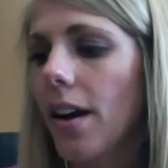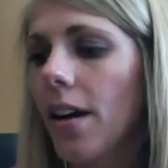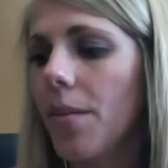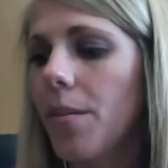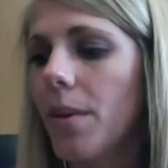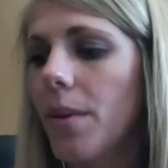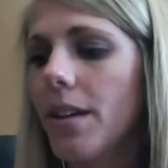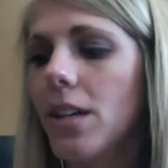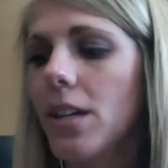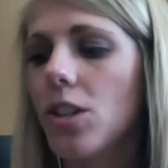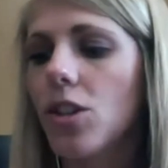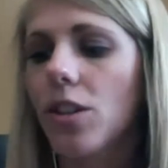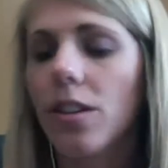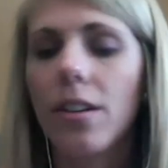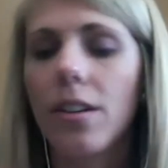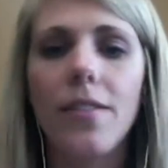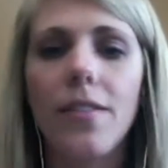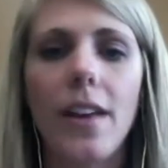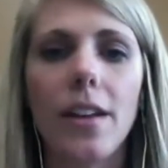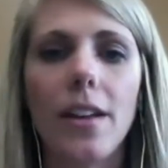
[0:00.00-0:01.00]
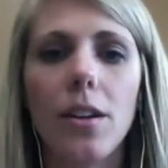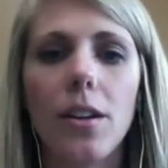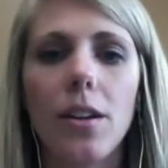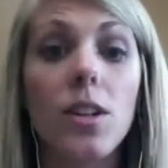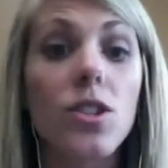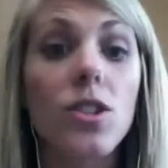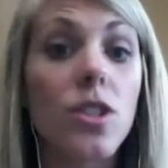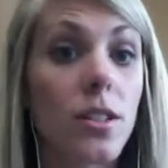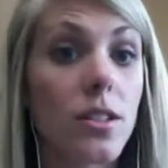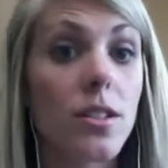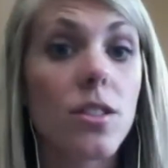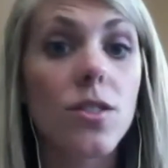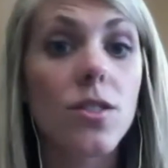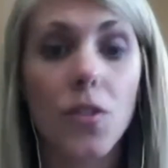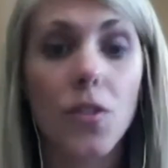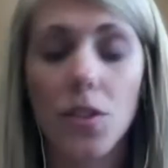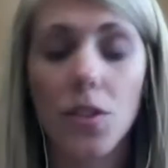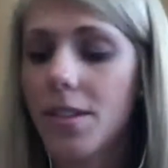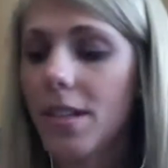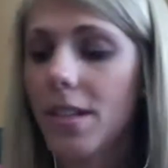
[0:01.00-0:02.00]
initial evaluations
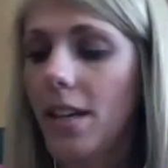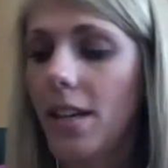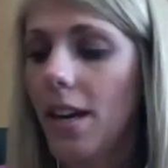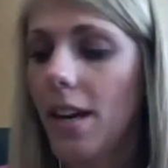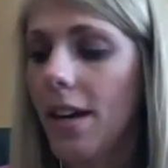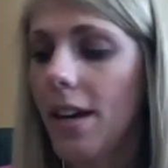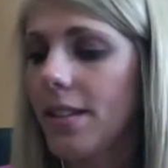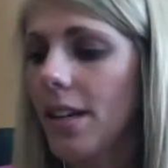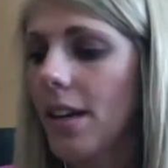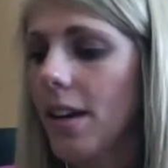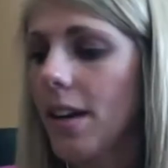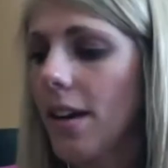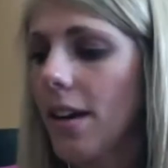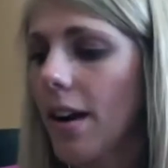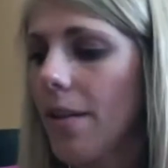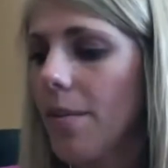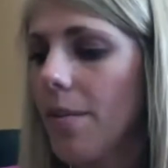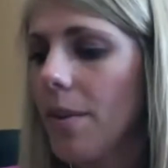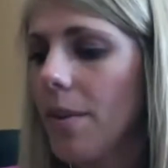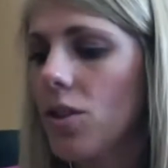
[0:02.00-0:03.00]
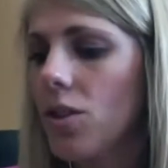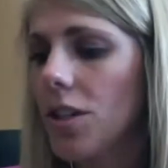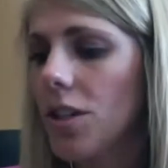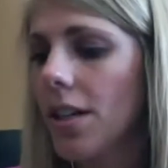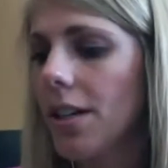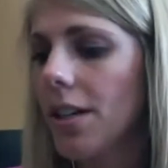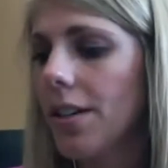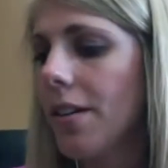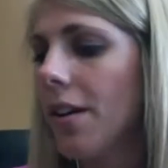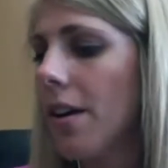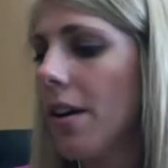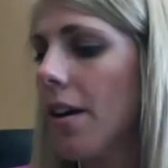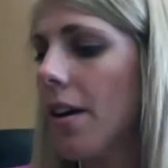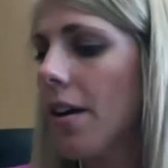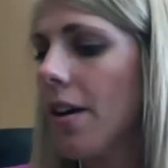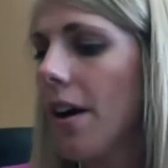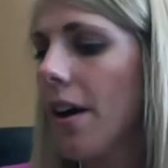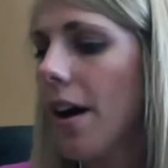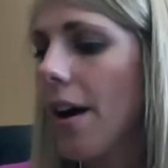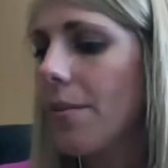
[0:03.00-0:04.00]
for CSE, and she
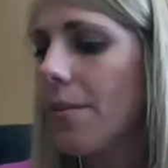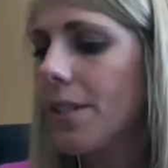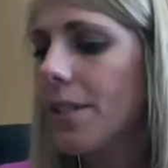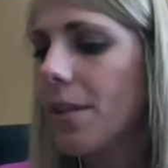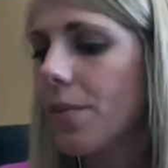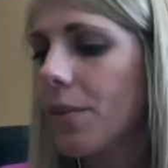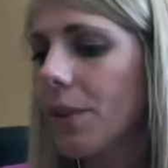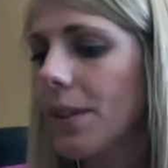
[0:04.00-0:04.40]
simply